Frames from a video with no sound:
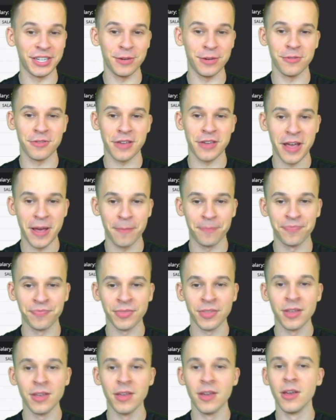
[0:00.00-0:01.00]
with him.
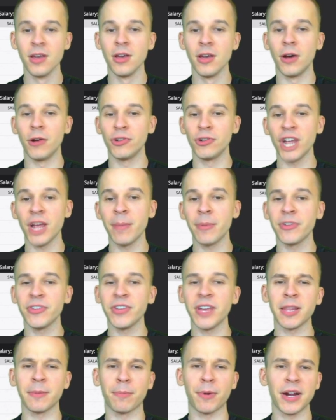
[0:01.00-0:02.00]
O'Shea
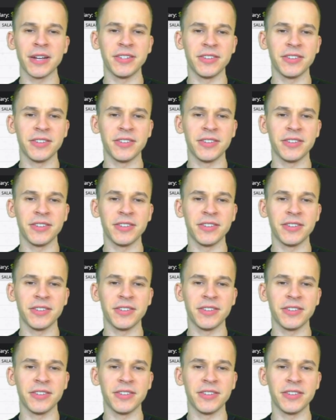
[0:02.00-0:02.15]
Brissett, the price